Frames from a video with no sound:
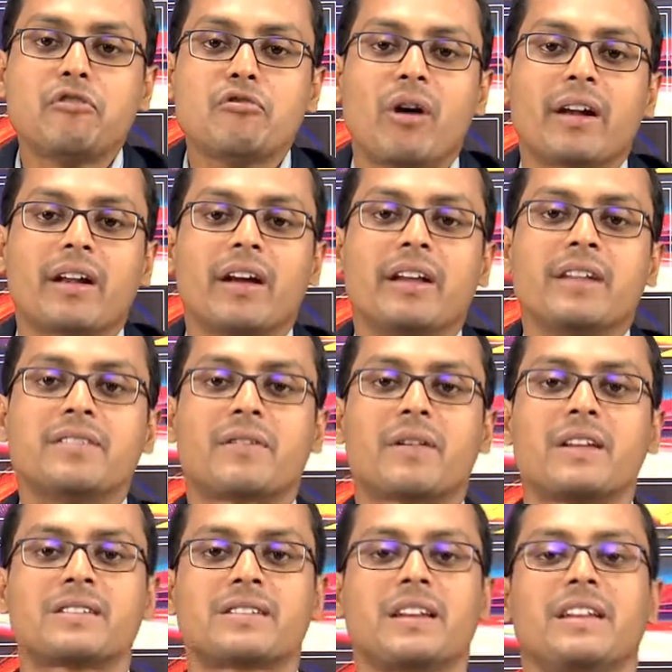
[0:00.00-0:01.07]
you are
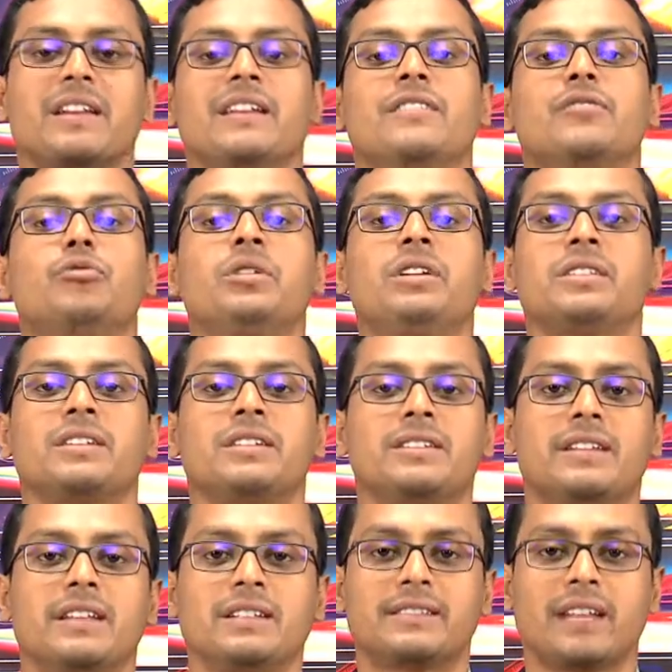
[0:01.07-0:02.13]
interested in doing this
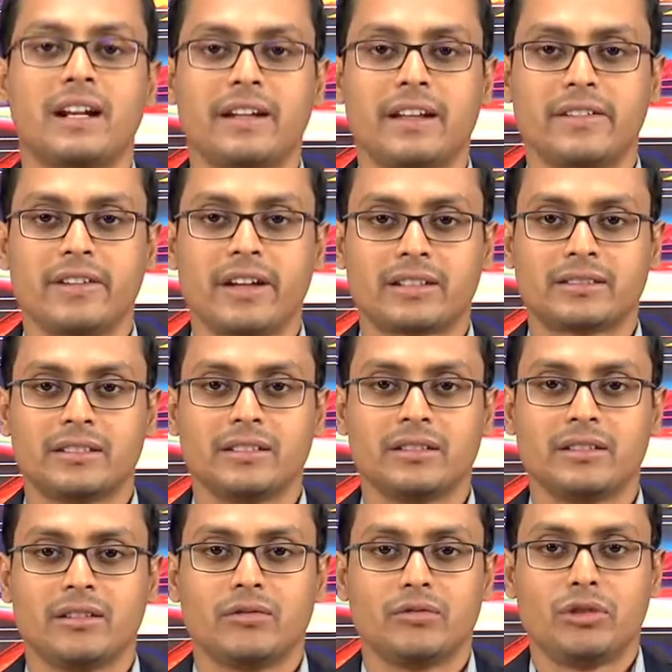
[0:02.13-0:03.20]
DielsAlder reaction
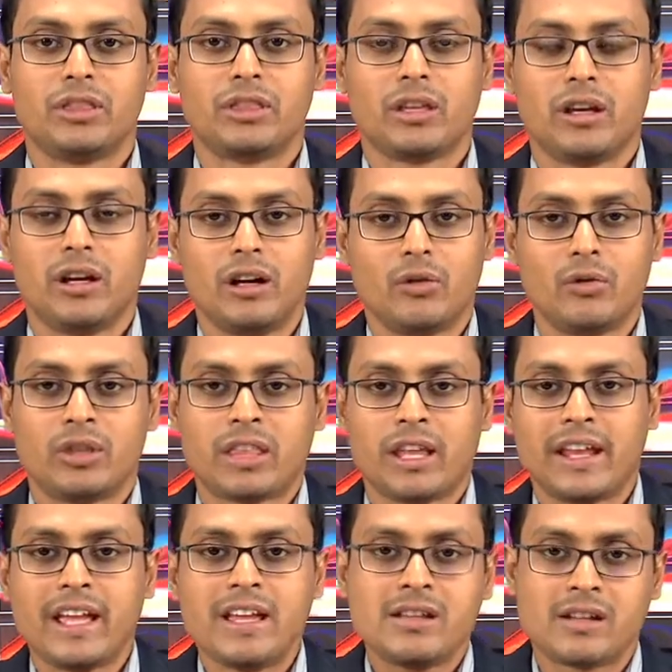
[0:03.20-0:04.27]
with
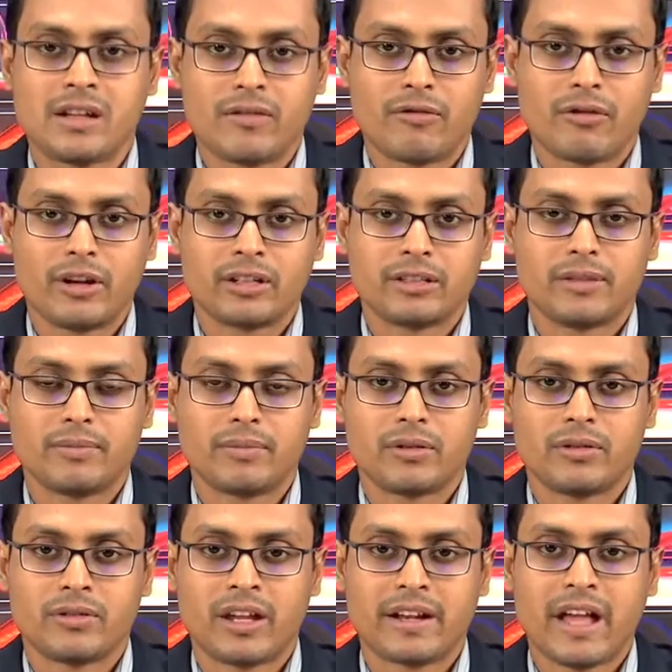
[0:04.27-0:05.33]
an ester, for example,
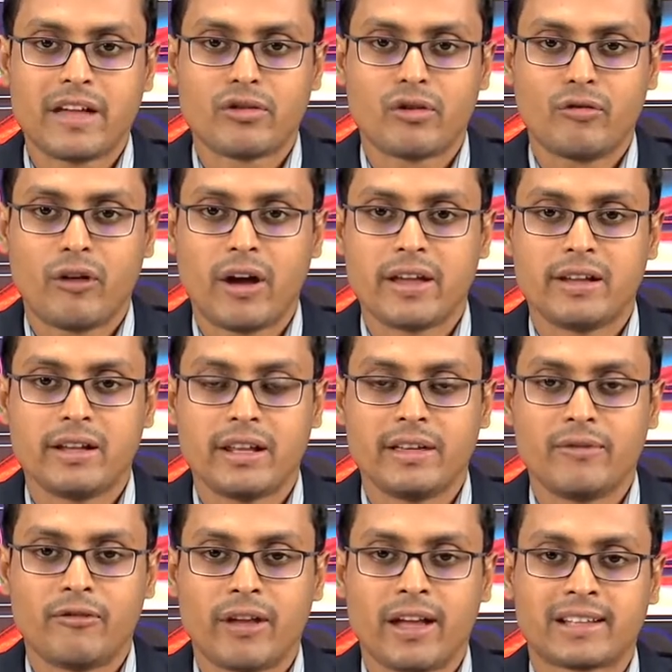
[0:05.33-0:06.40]
the dienophile,
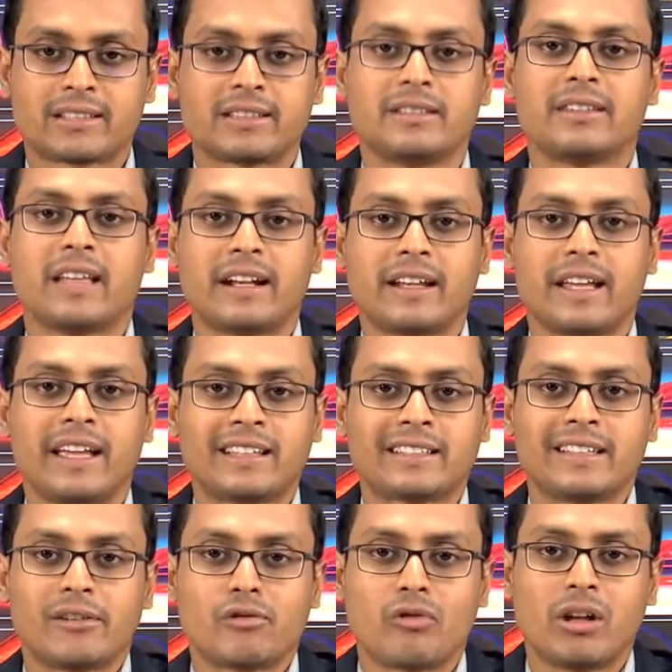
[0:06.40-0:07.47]
if
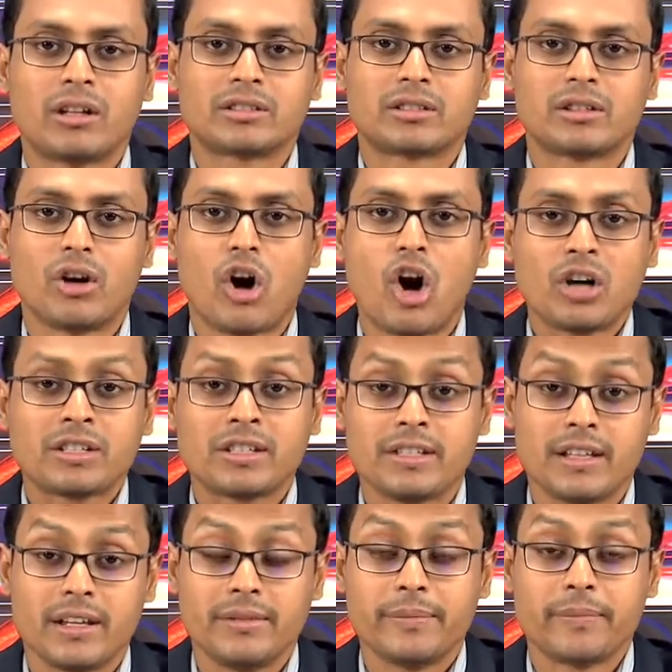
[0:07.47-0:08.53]
X equals
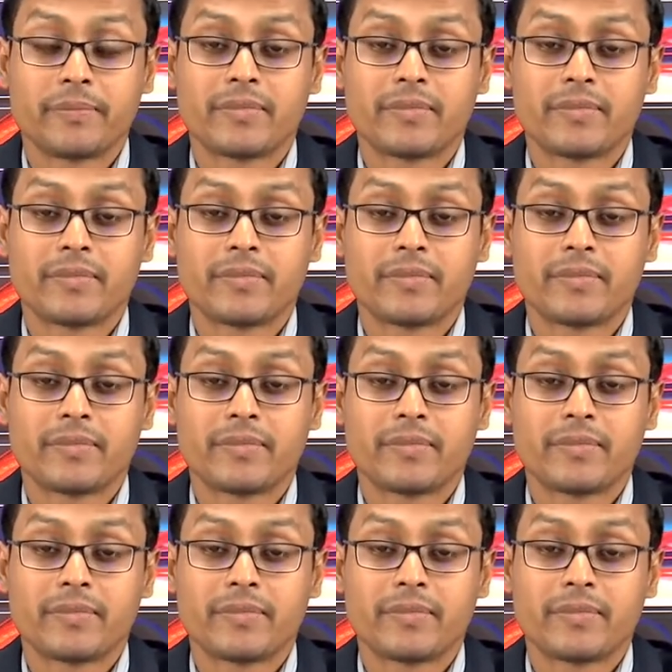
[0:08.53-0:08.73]
oxygen,